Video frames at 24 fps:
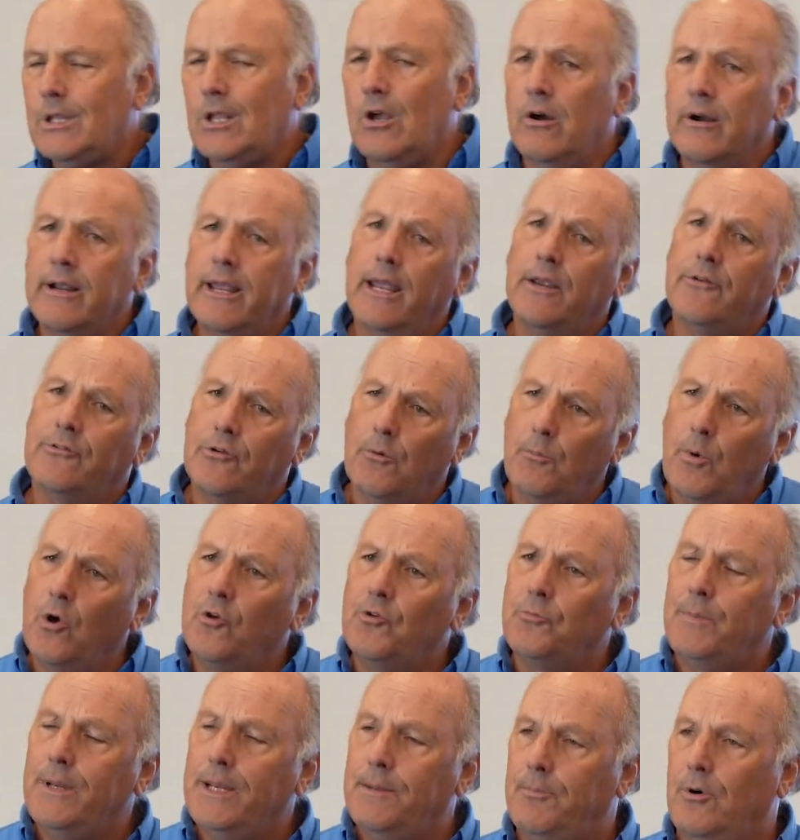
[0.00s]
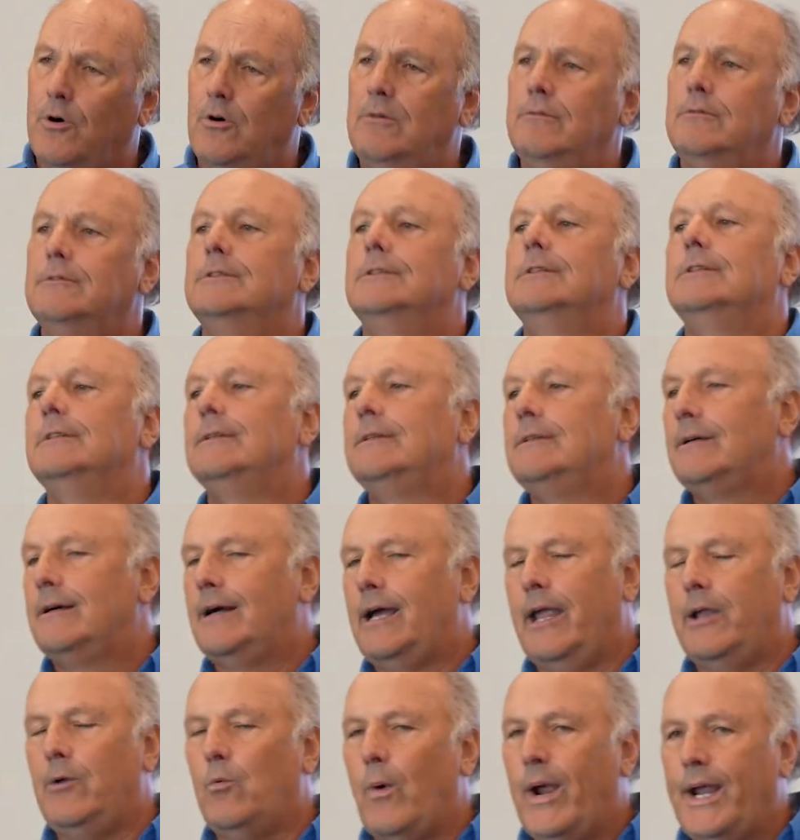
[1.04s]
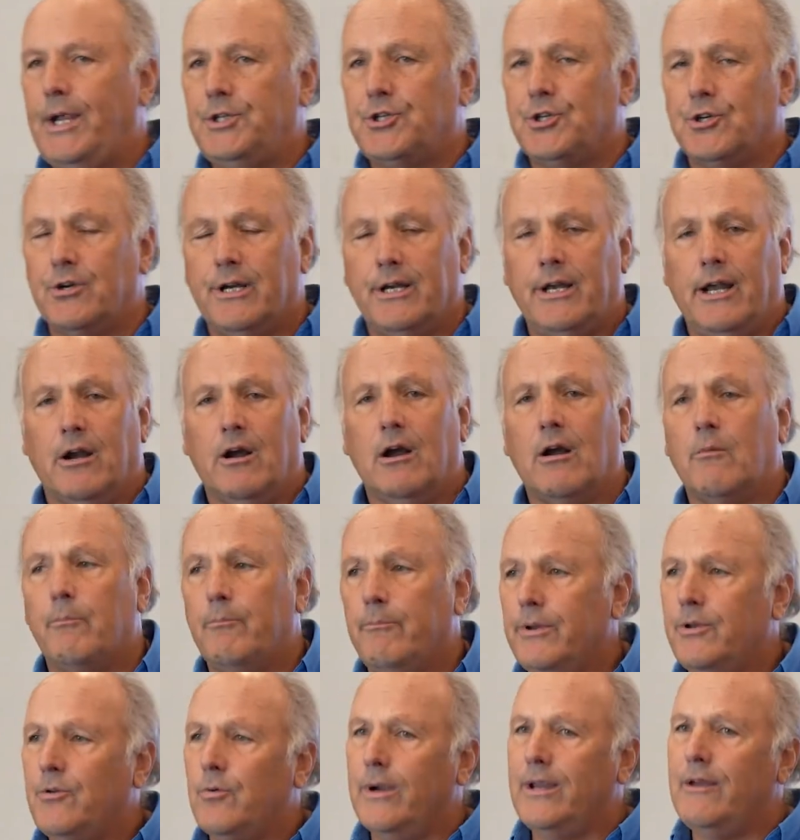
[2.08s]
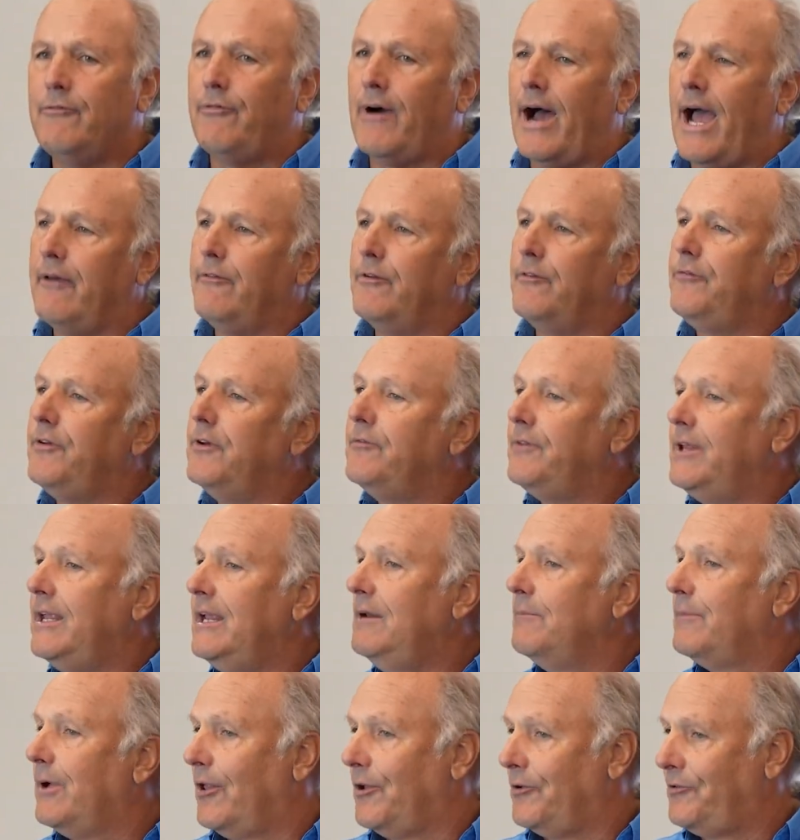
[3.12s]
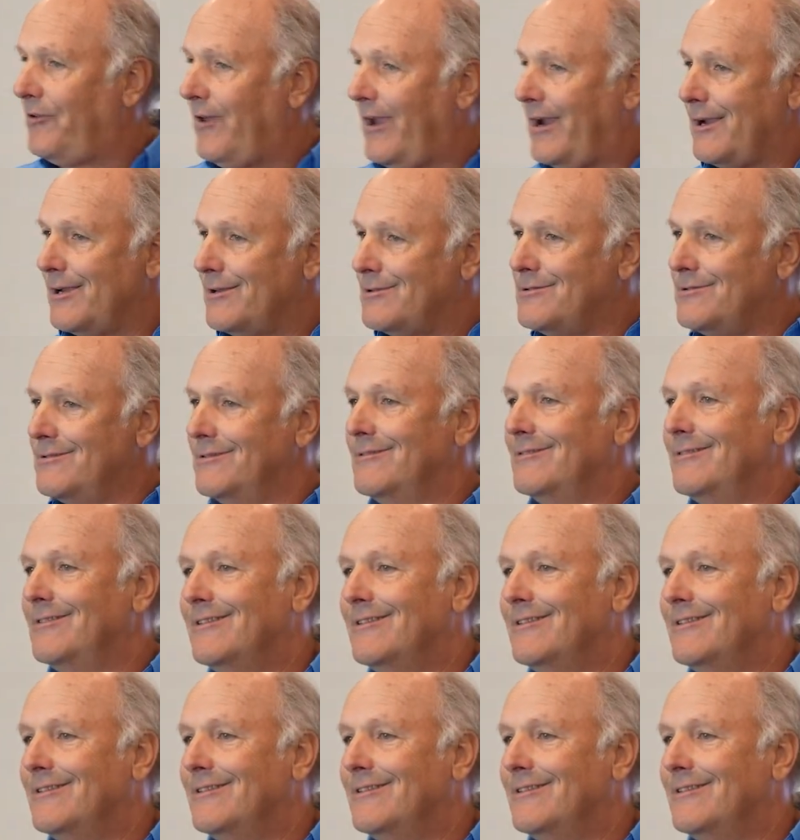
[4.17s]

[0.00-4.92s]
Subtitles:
Okay, so most people, I'd wager in here, are between 5 and 15 milliseconds.